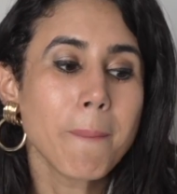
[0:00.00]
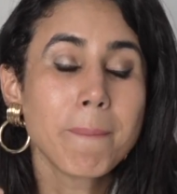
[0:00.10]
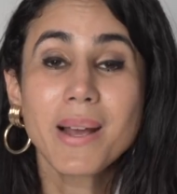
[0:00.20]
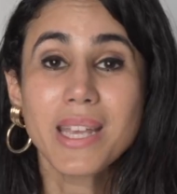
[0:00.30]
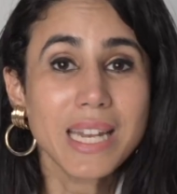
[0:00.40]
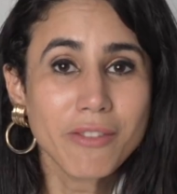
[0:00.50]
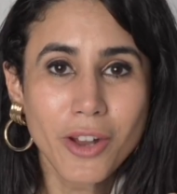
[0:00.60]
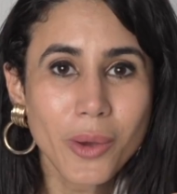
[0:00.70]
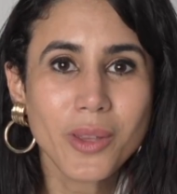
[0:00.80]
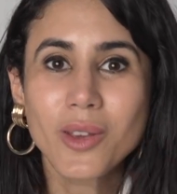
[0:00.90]
But you never
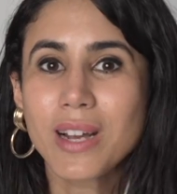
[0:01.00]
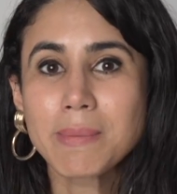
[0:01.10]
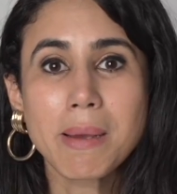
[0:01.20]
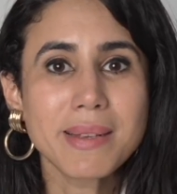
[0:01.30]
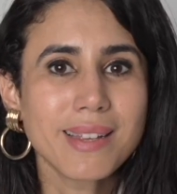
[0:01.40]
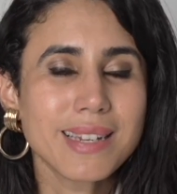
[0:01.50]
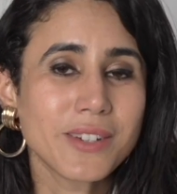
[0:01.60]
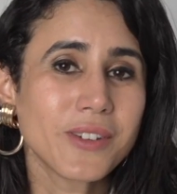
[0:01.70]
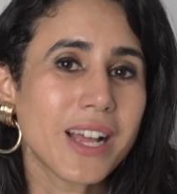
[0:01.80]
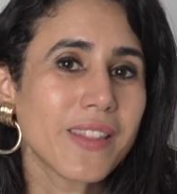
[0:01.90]
know. You guys might be slightly
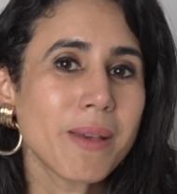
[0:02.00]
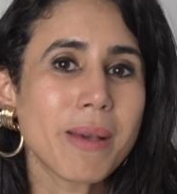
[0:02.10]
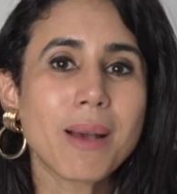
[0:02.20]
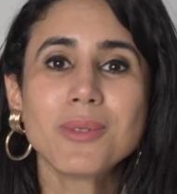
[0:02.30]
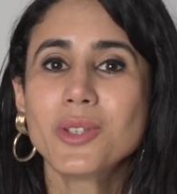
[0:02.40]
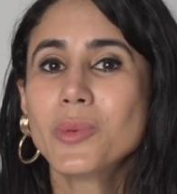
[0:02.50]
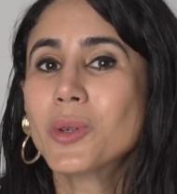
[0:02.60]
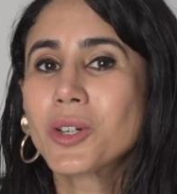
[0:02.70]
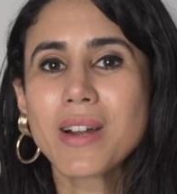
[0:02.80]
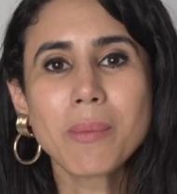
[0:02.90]
different out there. Perhaps you
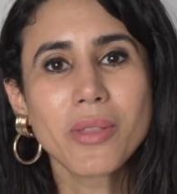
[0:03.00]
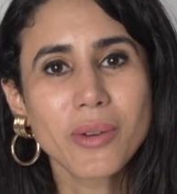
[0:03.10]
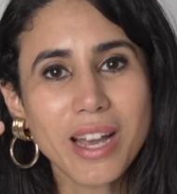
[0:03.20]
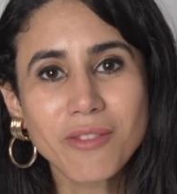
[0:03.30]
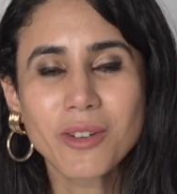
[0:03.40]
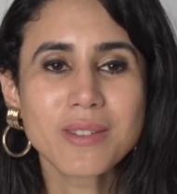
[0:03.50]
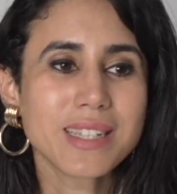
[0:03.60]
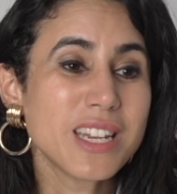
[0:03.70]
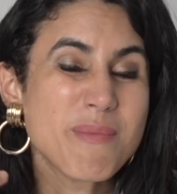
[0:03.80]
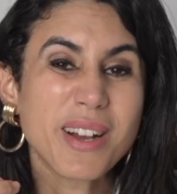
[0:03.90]
walk around with your headphones
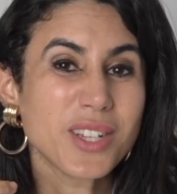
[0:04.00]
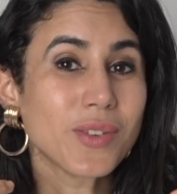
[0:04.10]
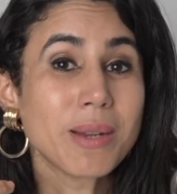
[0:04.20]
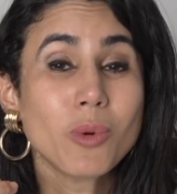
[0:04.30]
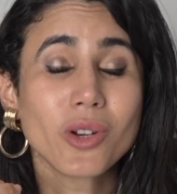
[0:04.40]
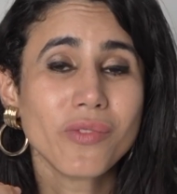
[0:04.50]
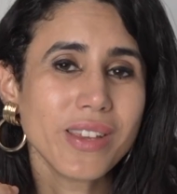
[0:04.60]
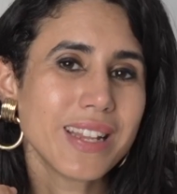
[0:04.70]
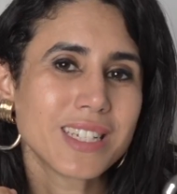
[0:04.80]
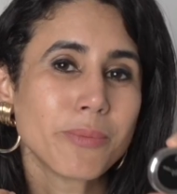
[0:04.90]
and you might just find it more
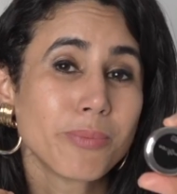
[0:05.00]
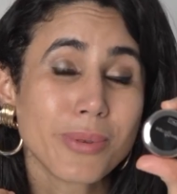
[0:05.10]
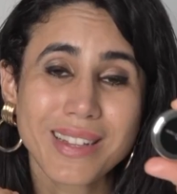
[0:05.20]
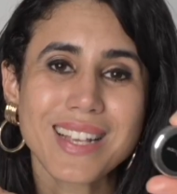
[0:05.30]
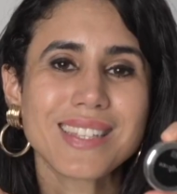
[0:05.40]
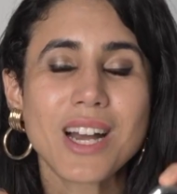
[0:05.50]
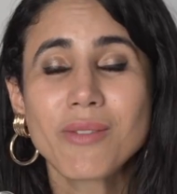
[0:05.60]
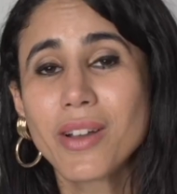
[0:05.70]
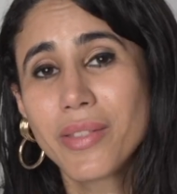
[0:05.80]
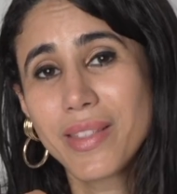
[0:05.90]
convenient to bring this out
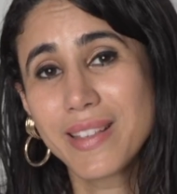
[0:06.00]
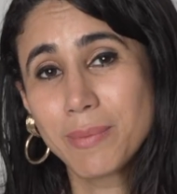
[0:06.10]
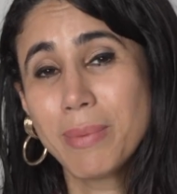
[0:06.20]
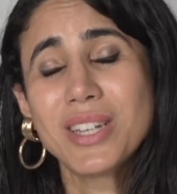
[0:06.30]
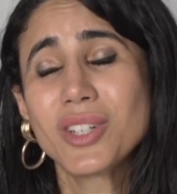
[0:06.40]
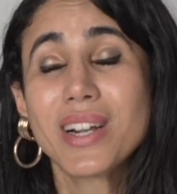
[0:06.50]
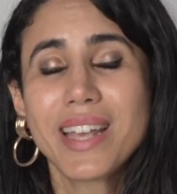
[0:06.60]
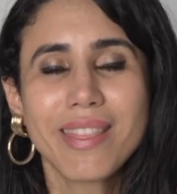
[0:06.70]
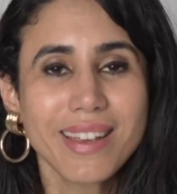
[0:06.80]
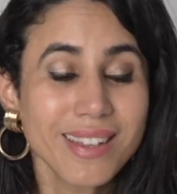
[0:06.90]
rather than this big
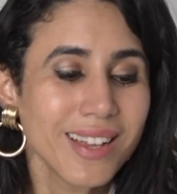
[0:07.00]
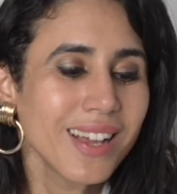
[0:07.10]
chunky thing.